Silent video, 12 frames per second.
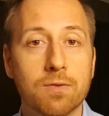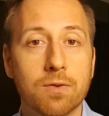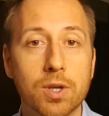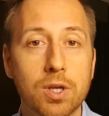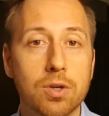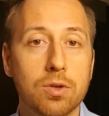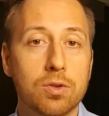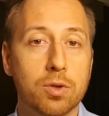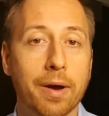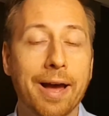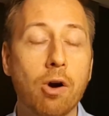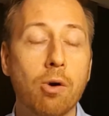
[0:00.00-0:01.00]
for you
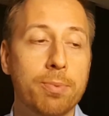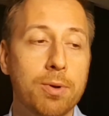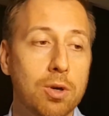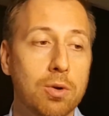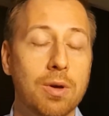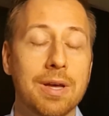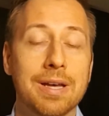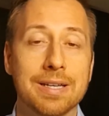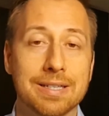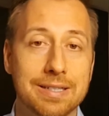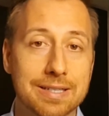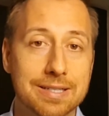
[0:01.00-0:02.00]
to help you
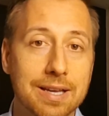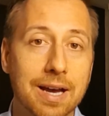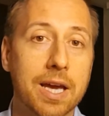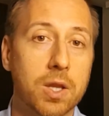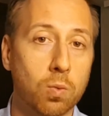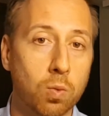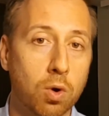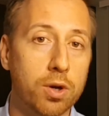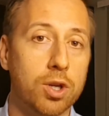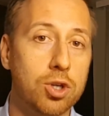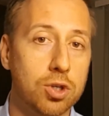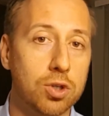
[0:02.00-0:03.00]
decide
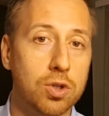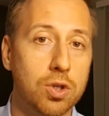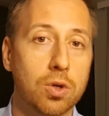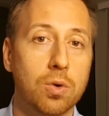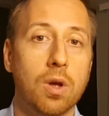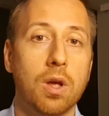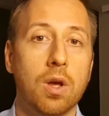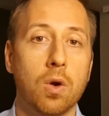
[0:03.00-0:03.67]
what you should do